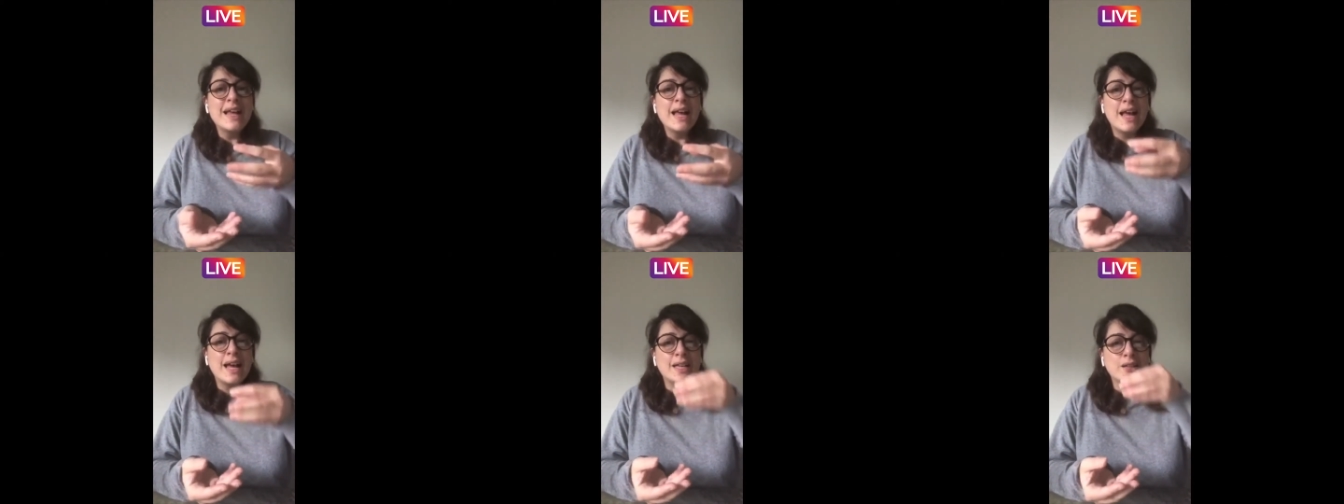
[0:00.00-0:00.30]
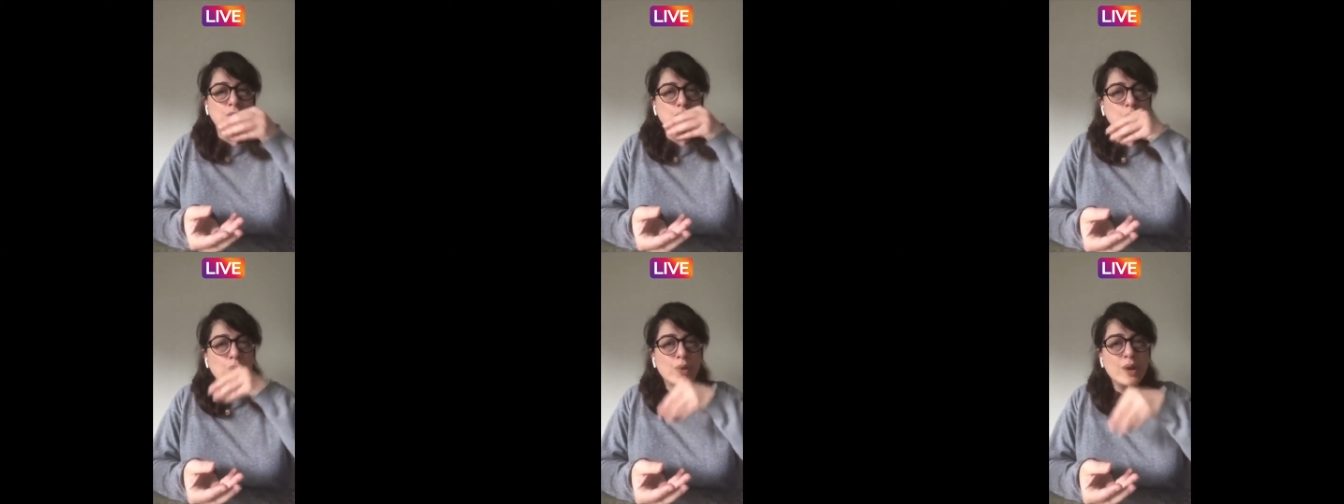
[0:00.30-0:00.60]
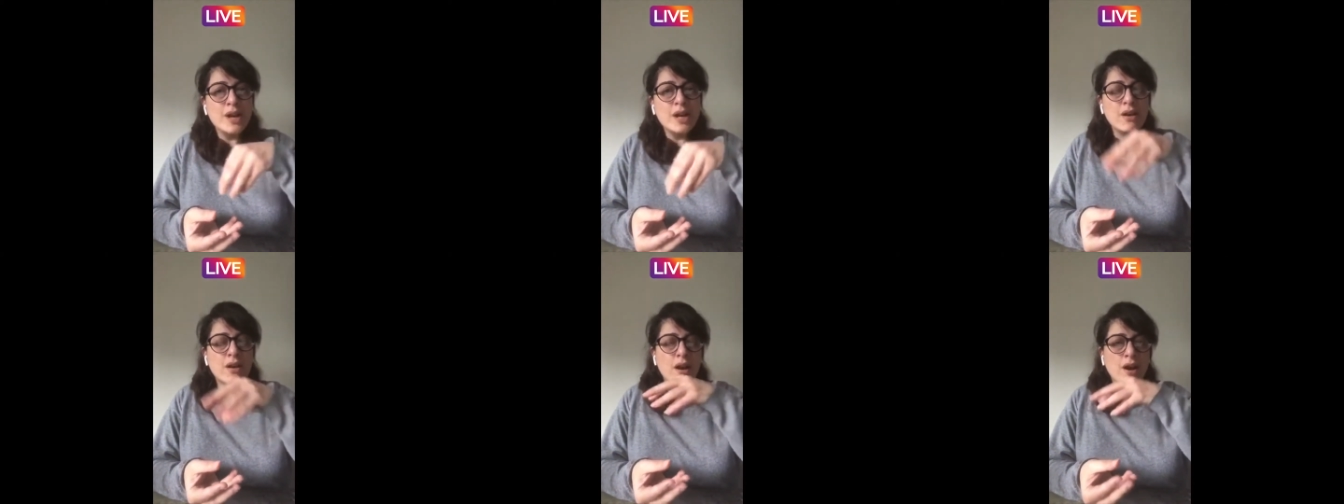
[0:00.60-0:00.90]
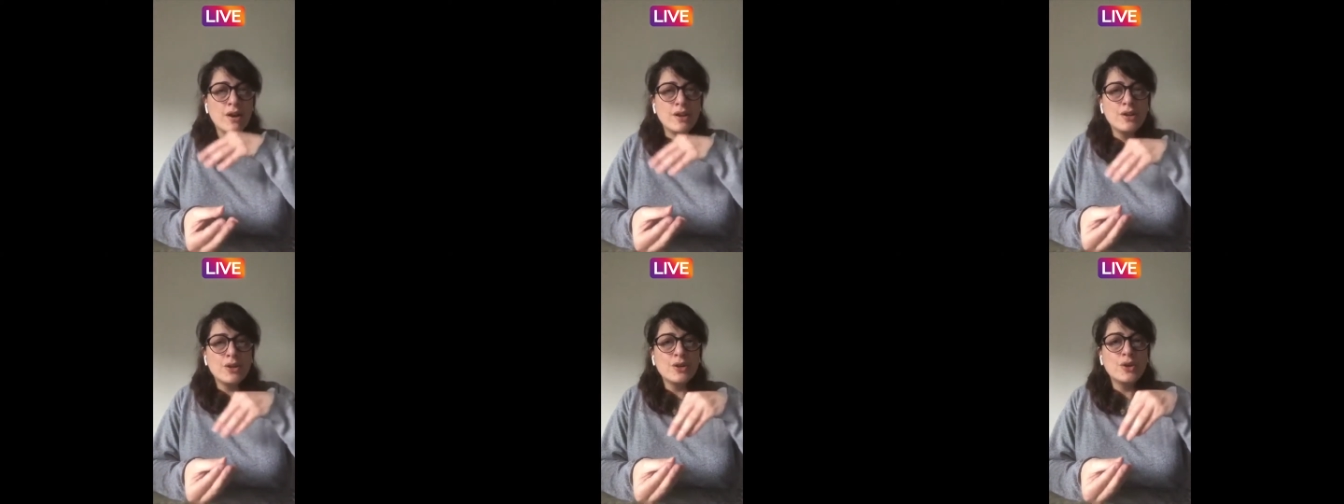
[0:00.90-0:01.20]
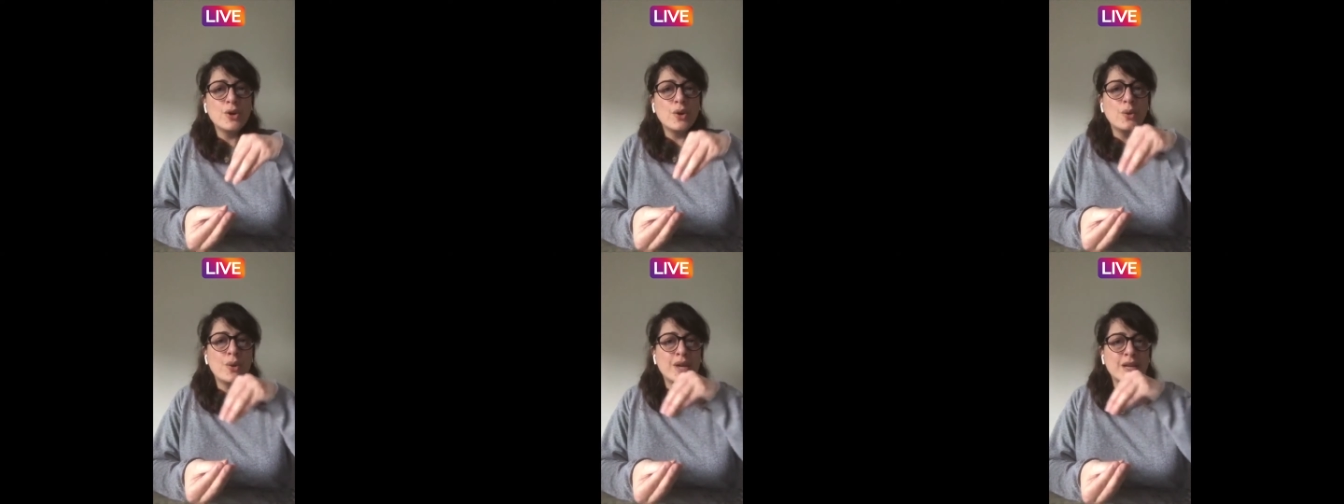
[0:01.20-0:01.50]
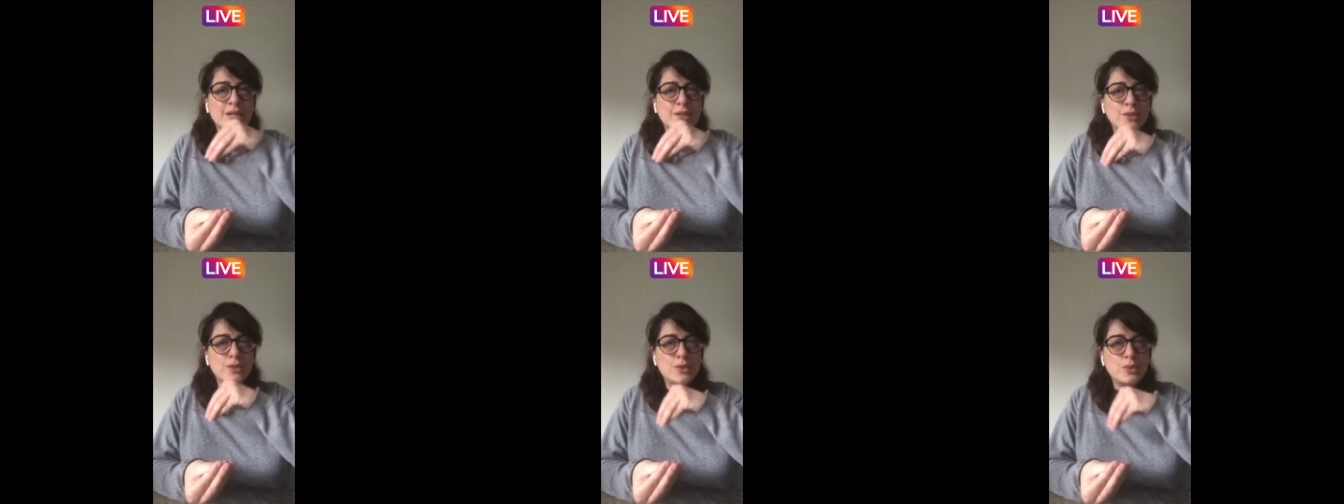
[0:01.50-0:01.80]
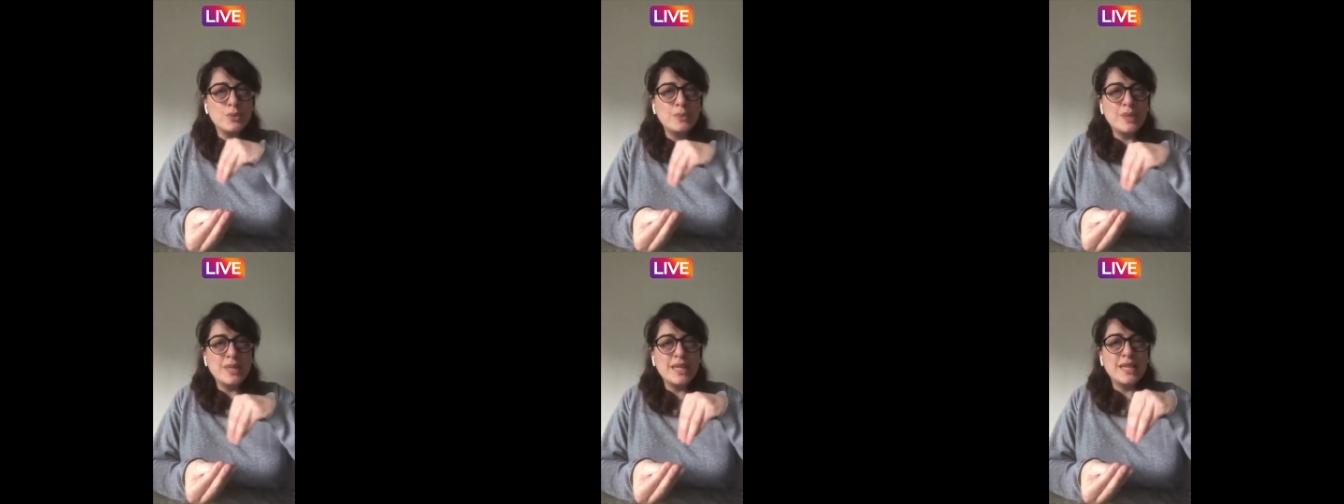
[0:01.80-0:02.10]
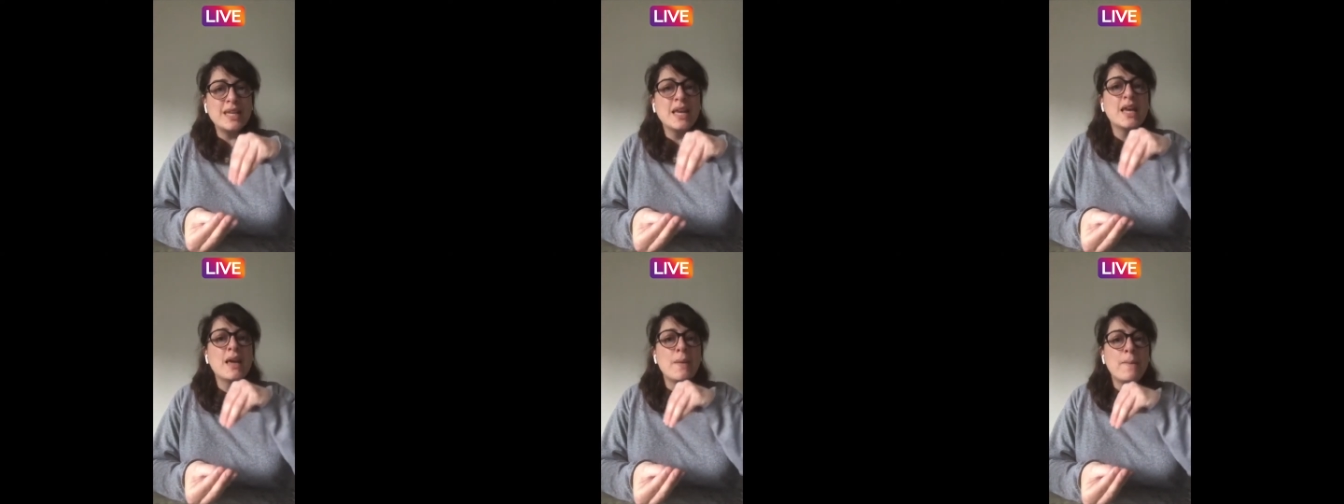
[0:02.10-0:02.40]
and where are you going to be